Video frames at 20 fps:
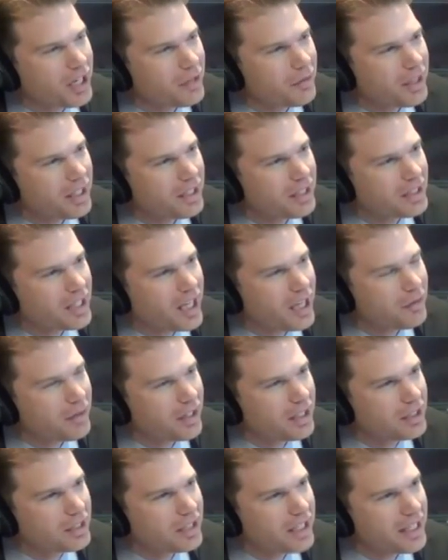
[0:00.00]
But I think
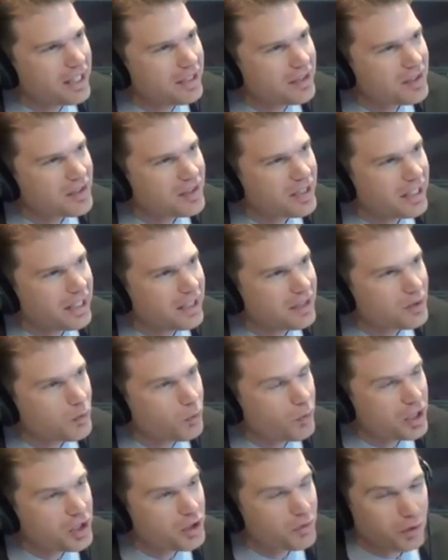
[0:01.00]
it's
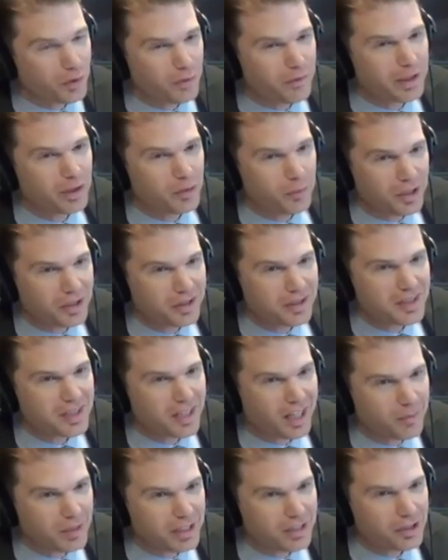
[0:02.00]
wish fulfillment.
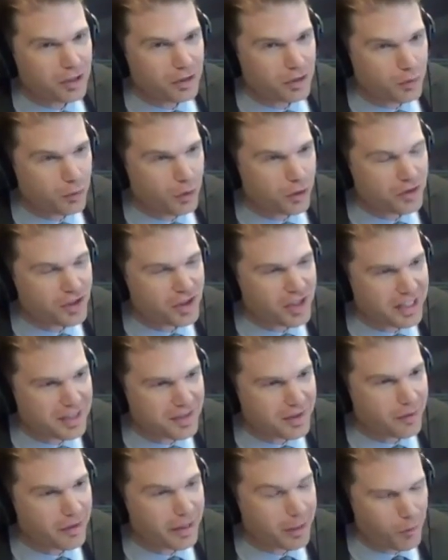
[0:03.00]
Yeah. I mean, you watch
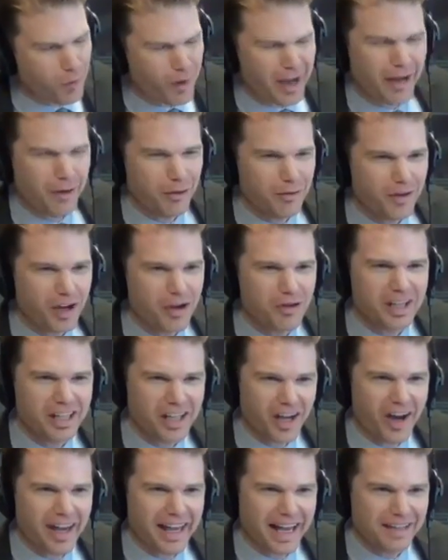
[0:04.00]
this and think, wow, if
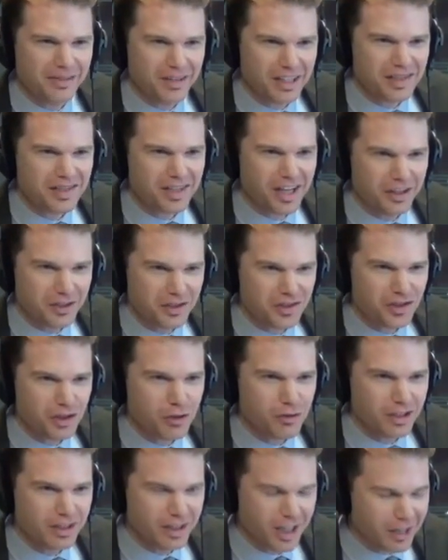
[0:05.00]
only I had this kind of
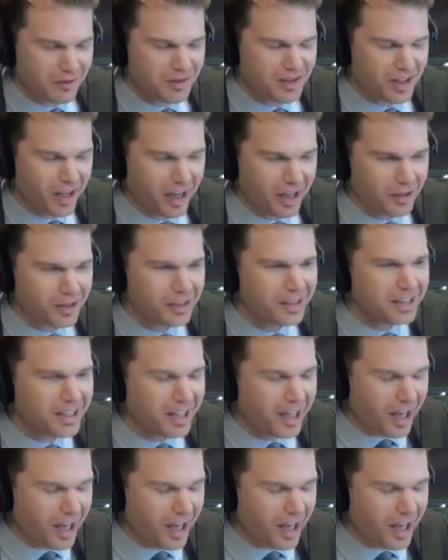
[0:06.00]
student lifestyle.